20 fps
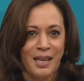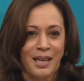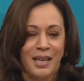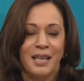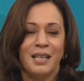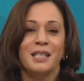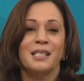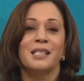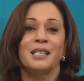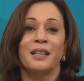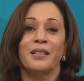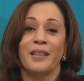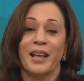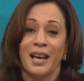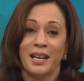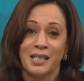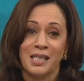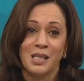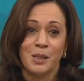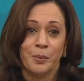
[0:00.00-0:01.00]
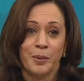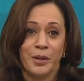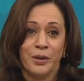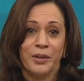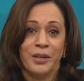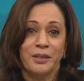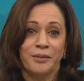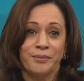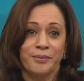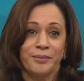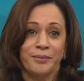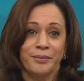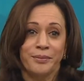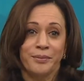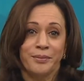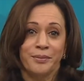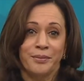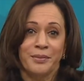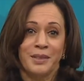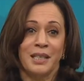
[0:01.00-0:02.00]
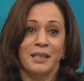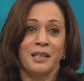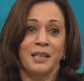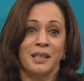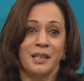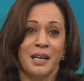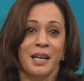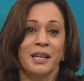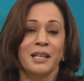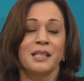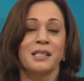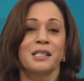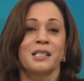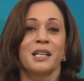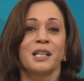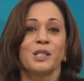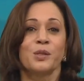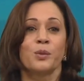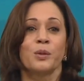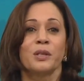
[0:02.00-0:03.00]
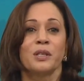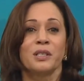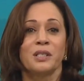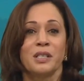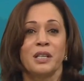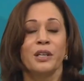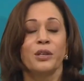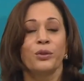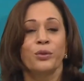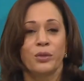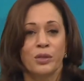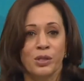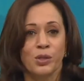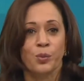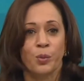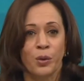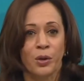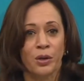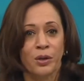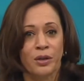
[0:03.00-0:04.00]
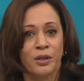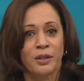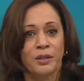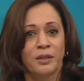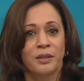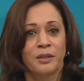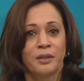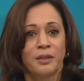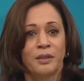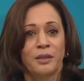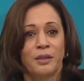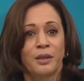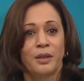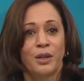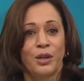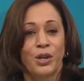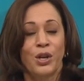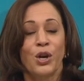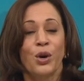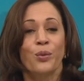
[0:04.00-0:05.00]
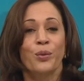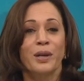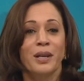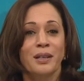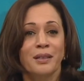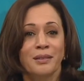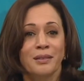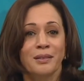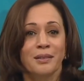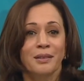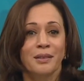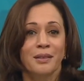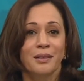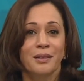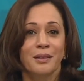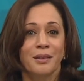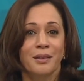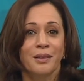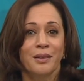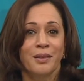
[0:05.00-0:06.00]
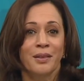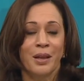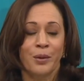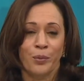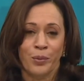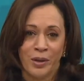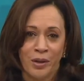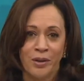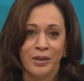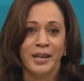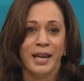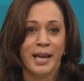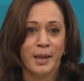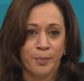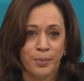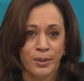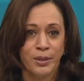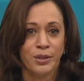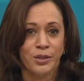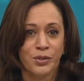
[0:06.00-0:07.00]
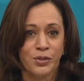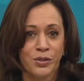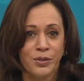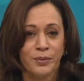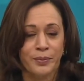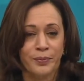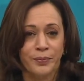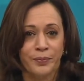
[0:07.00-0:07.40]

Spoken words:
It is in that spirit that the United States will continue this work, knowing that we are neighbors,